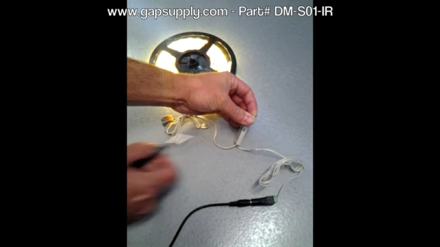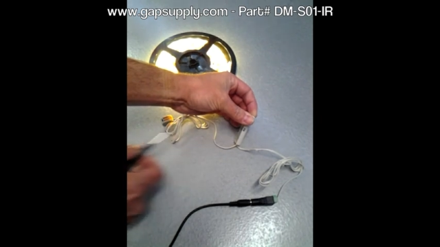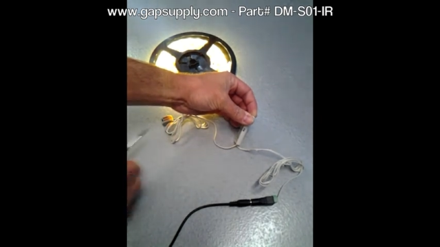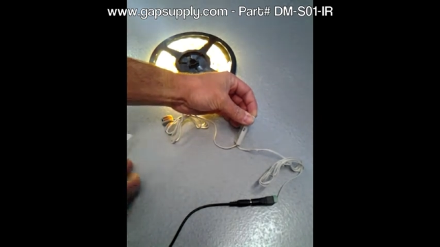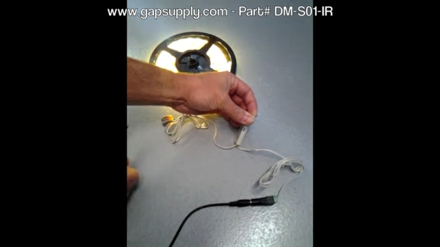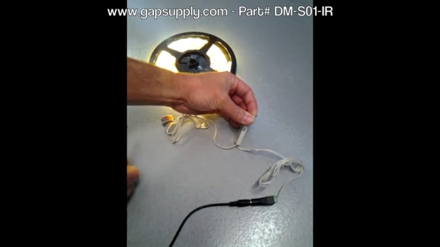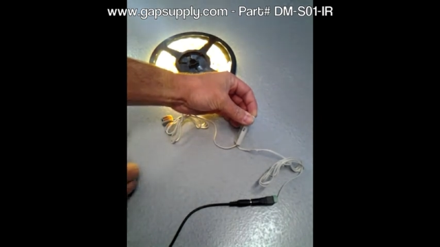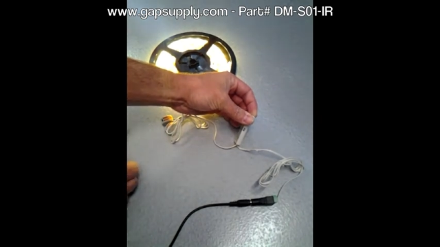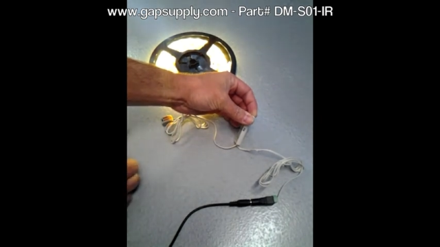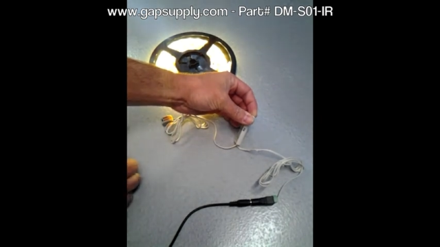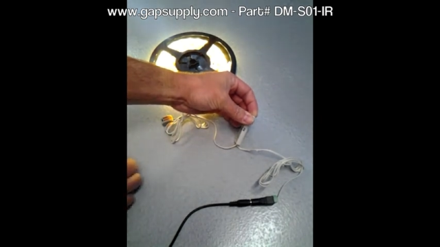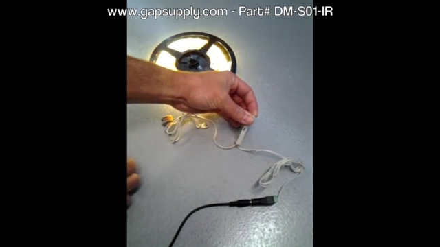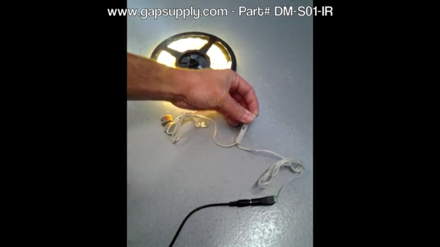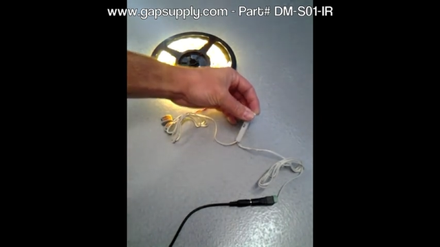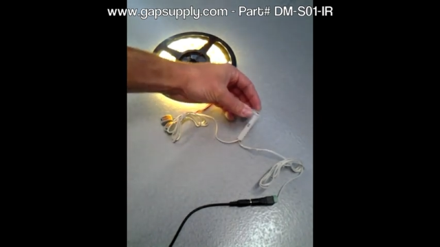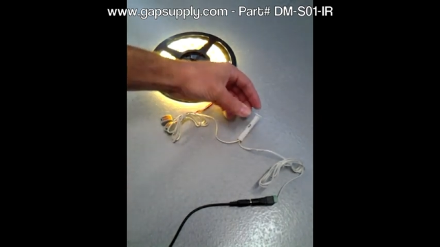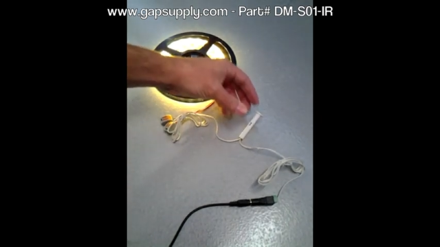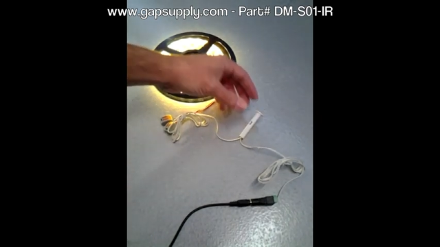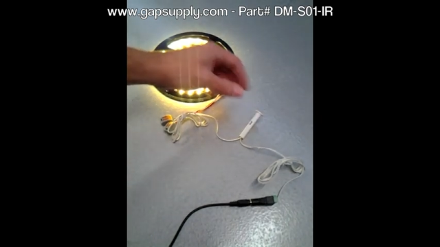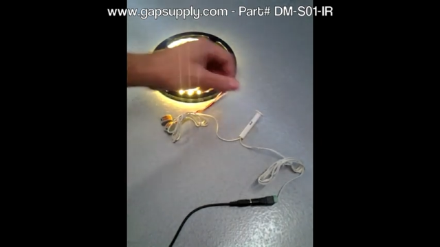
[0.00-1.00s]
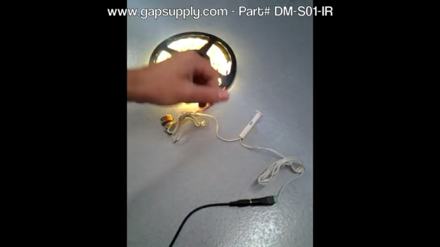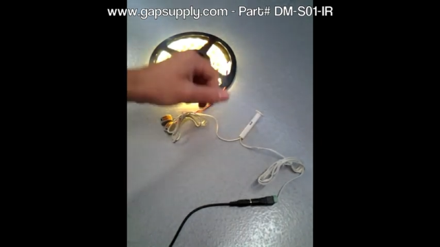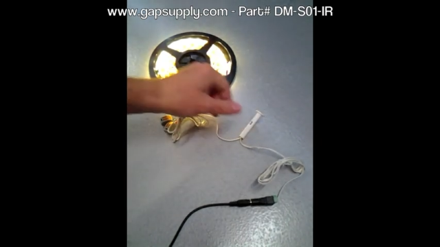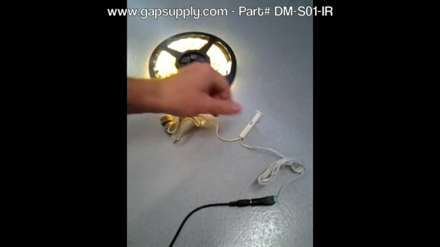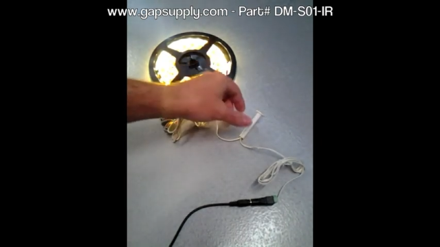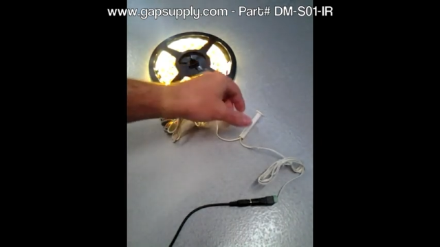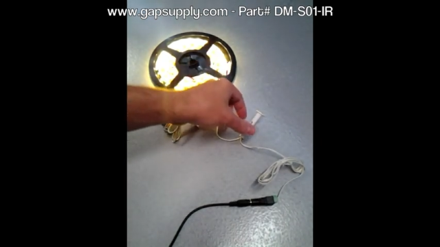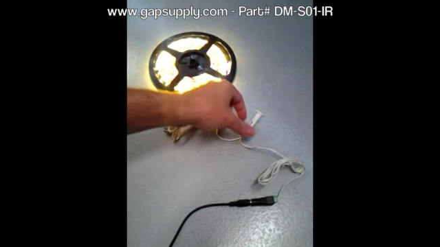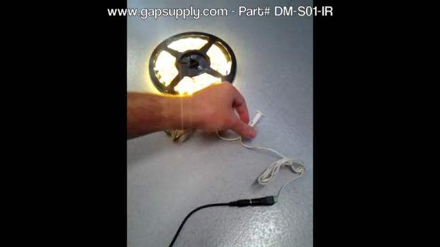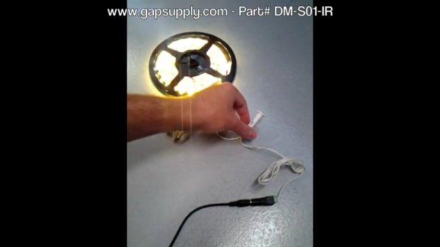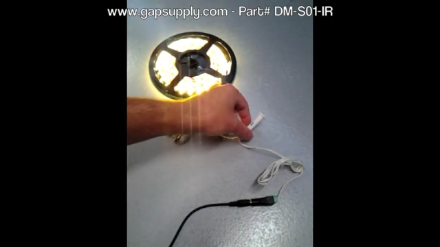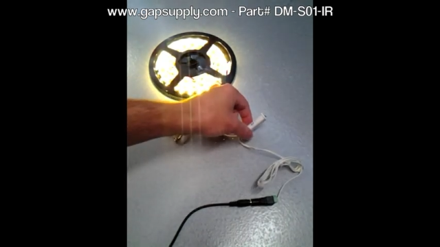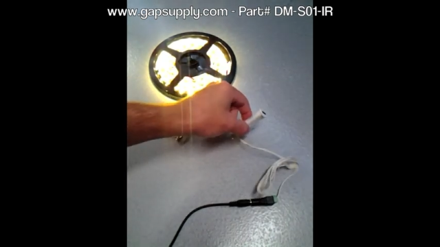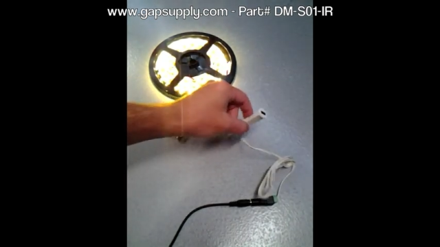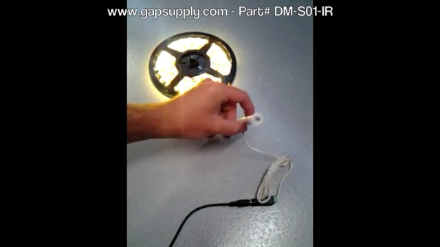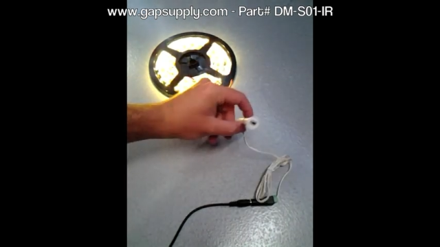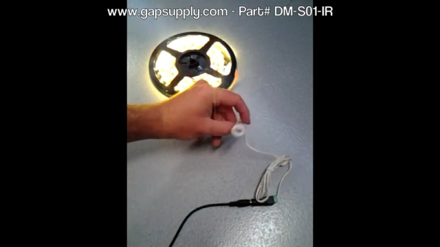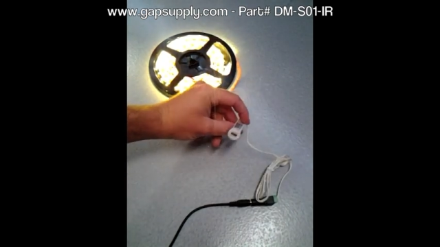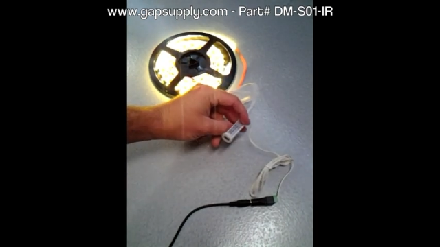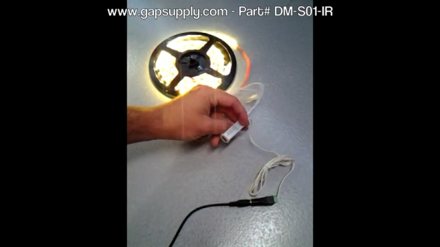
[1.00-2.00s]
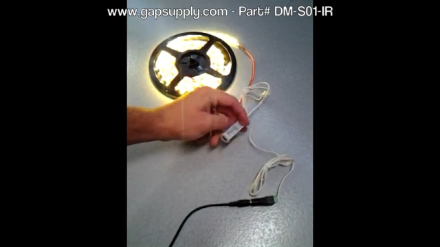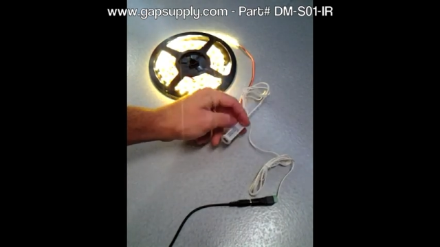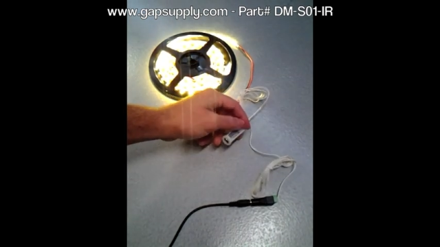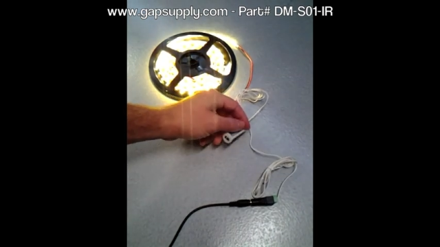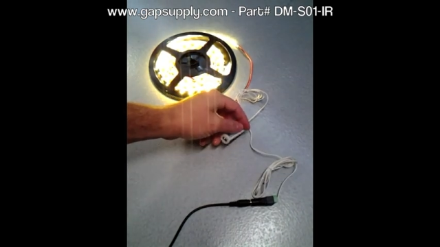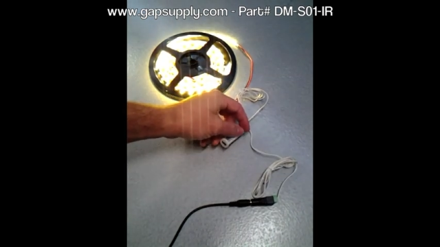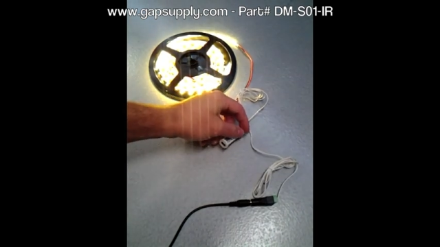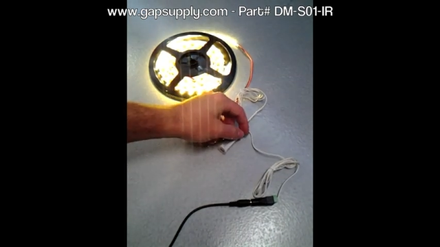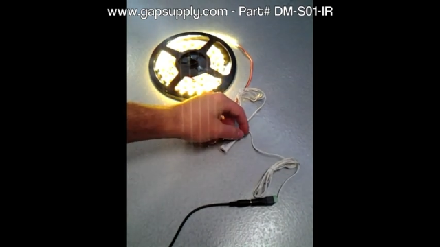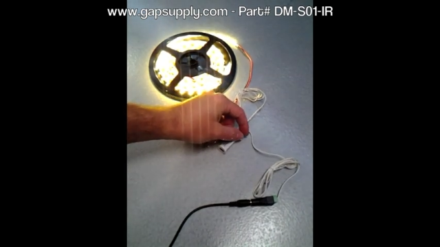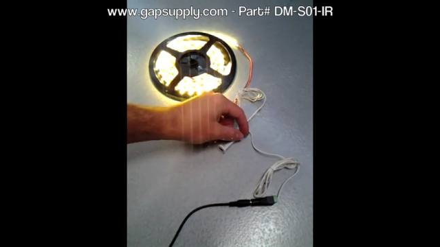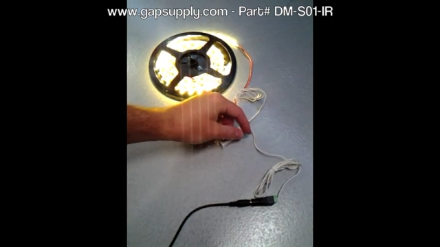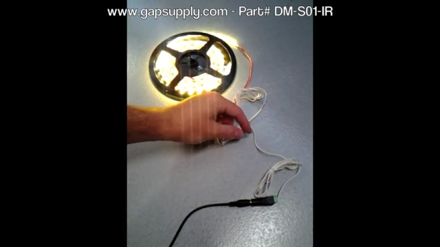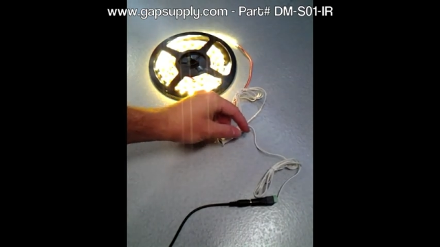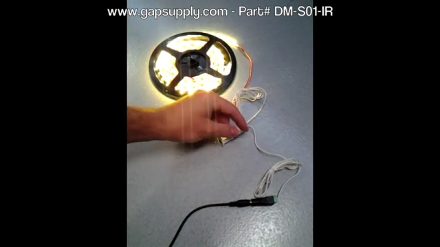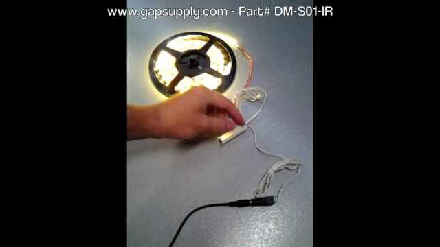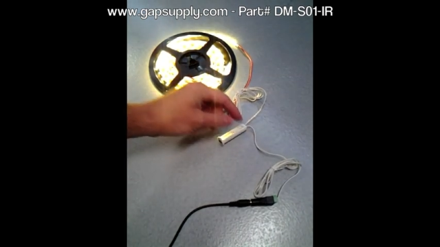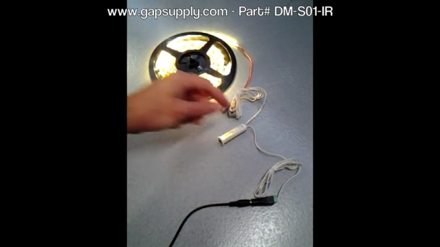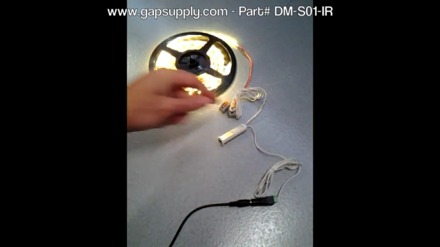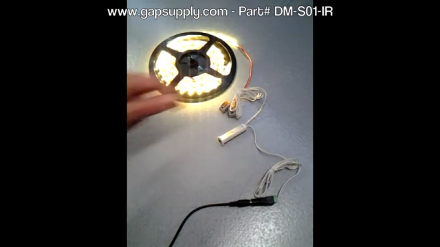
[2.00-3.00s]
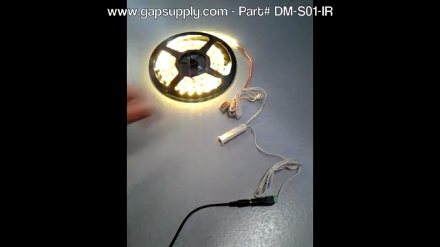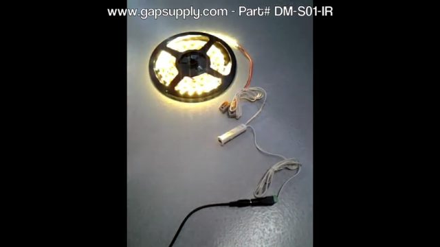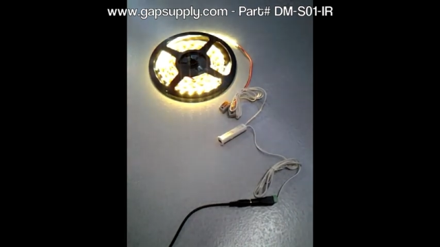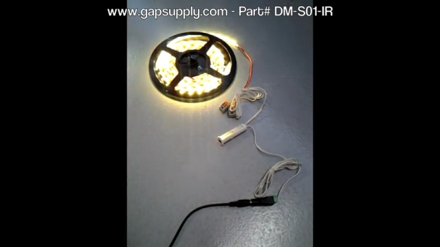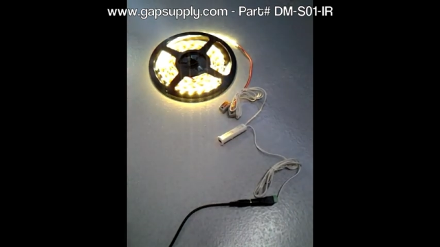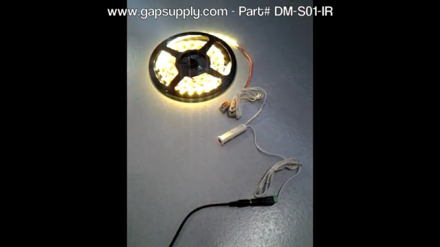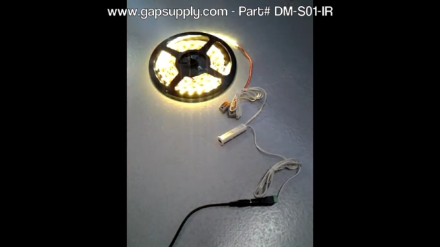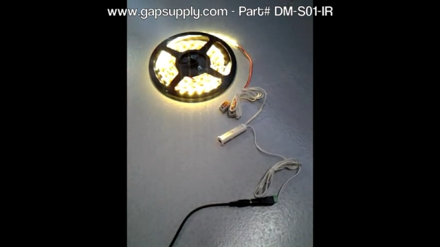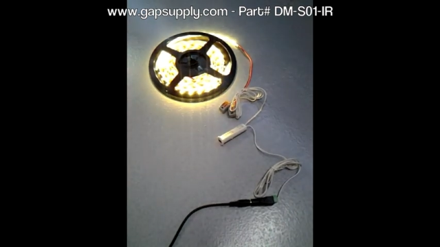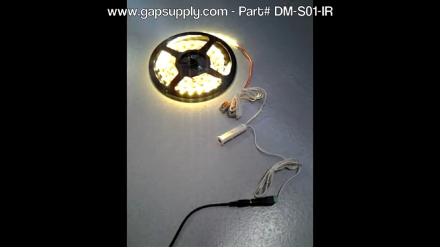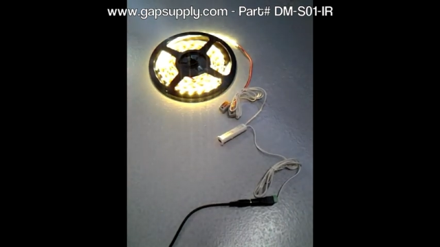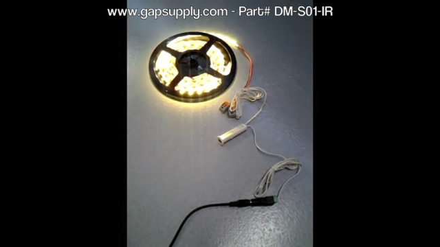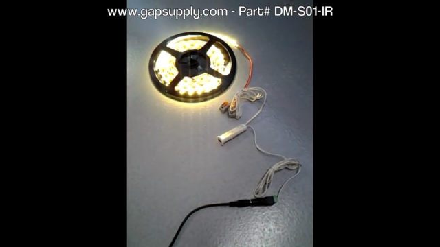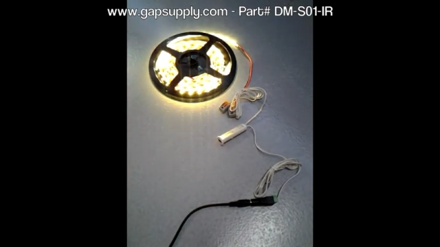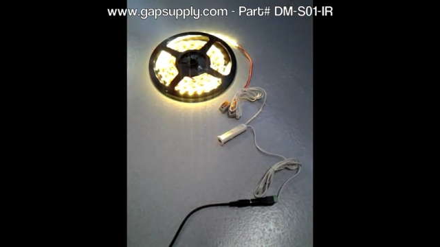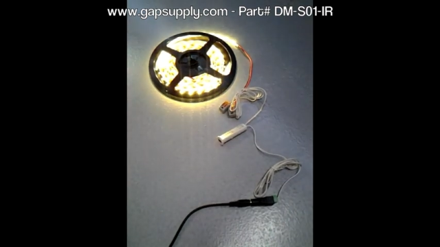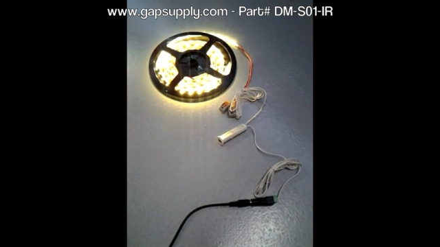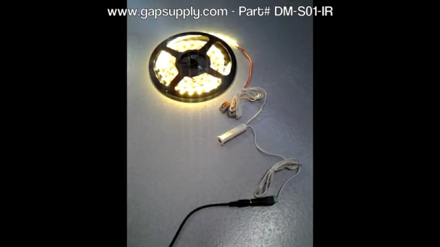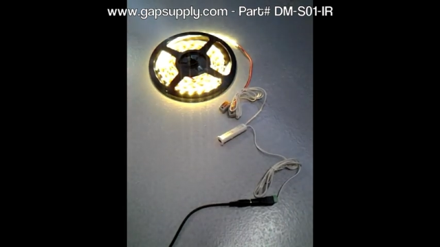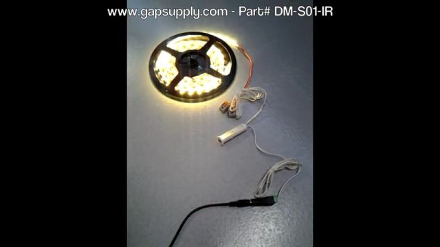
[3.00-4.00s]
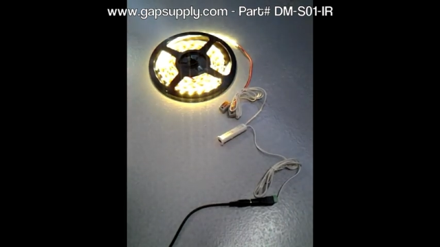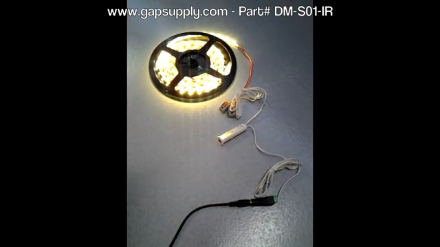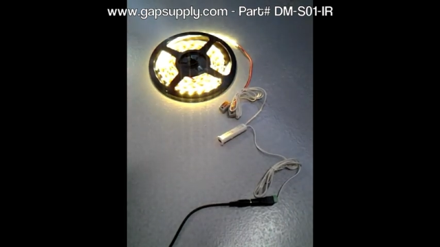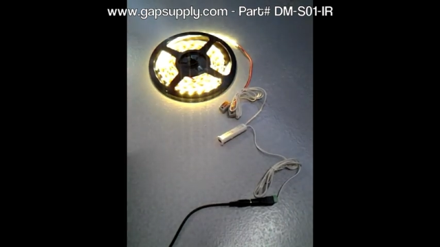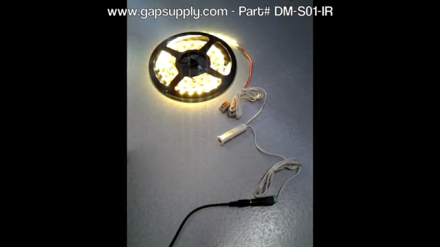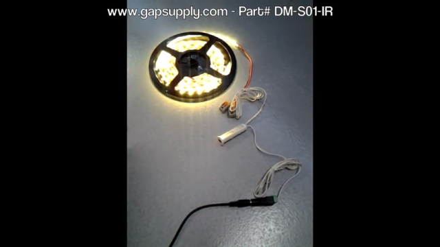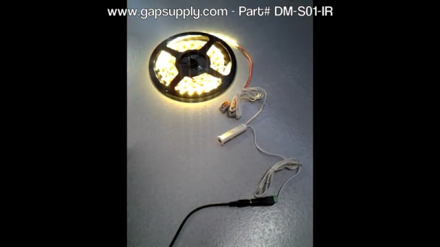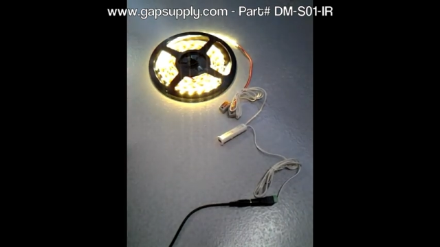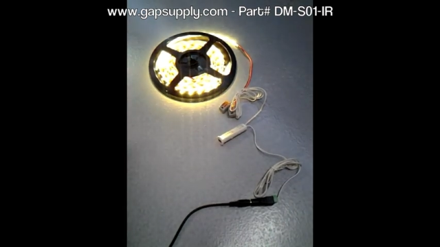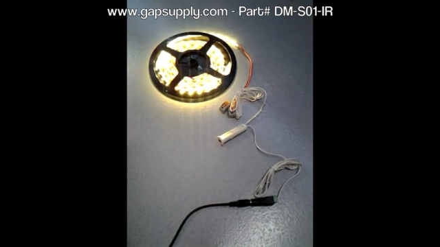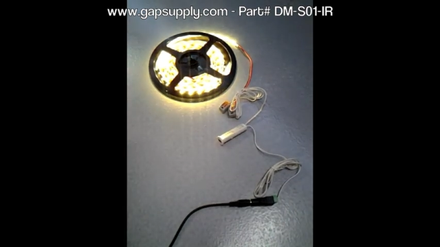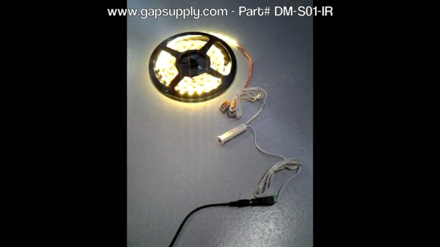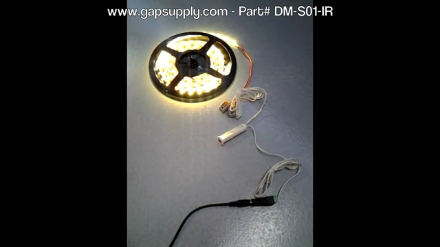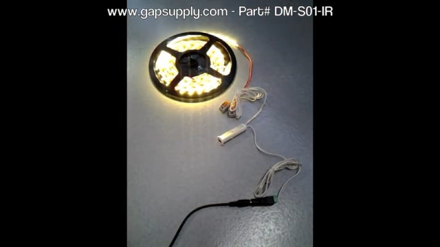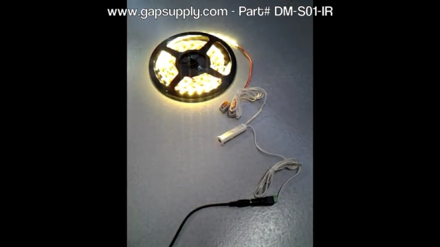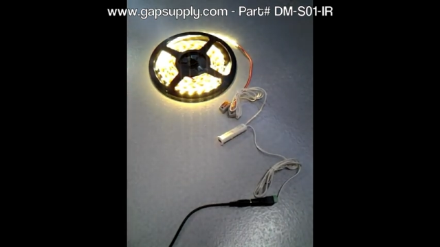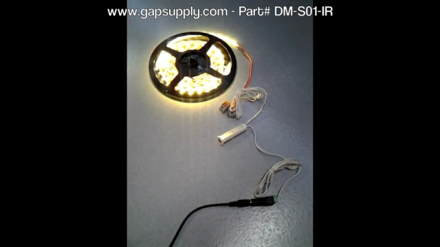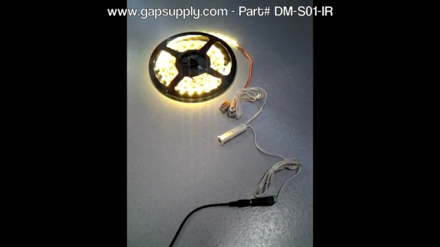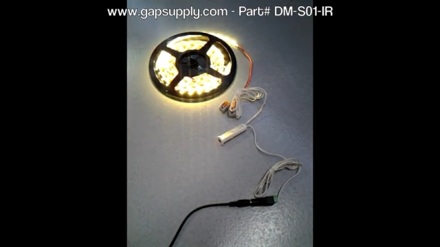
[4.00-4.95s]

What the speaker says: (no speaker visible)